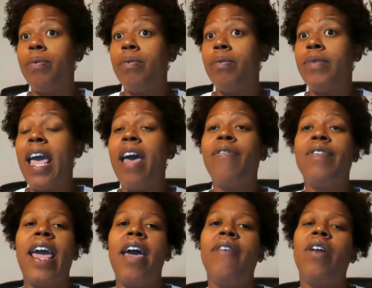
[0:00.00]
They have
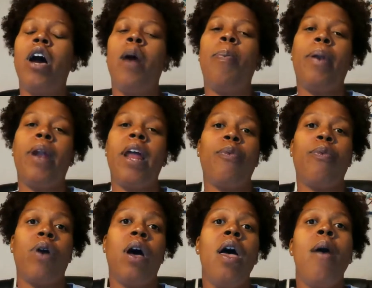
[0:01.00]
a
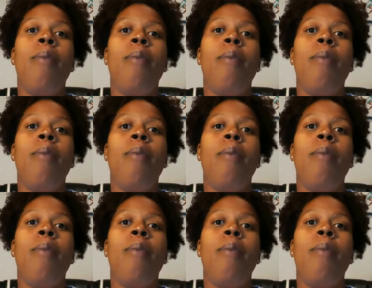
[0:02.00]
plethora.